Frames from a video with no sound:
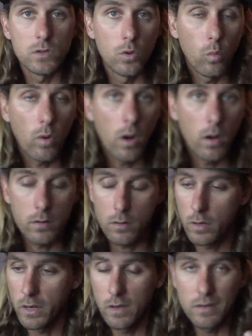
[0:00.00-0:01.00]
and the
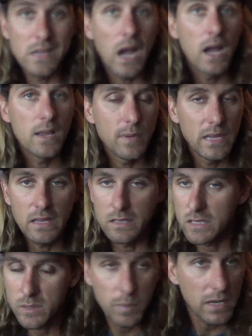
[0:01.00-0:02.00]
water and timing
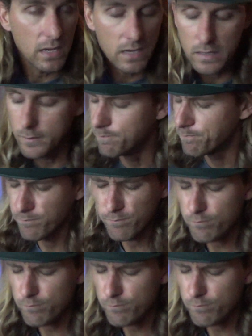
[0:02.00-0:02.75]
and speed, and